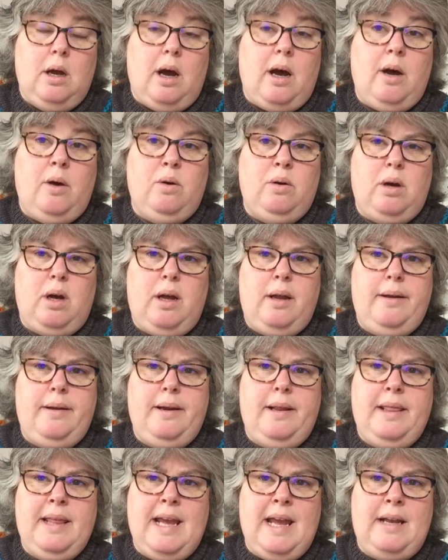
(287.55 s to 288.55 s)
Oh,
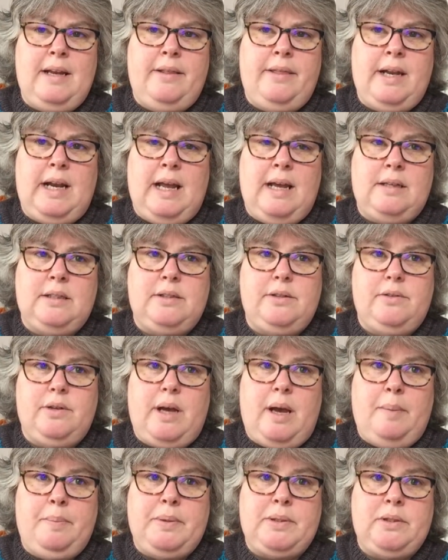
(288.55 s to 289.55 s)
at the end of the last
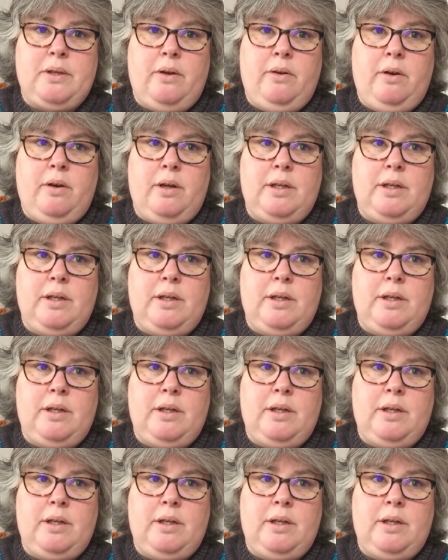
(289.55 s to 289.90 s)
episode,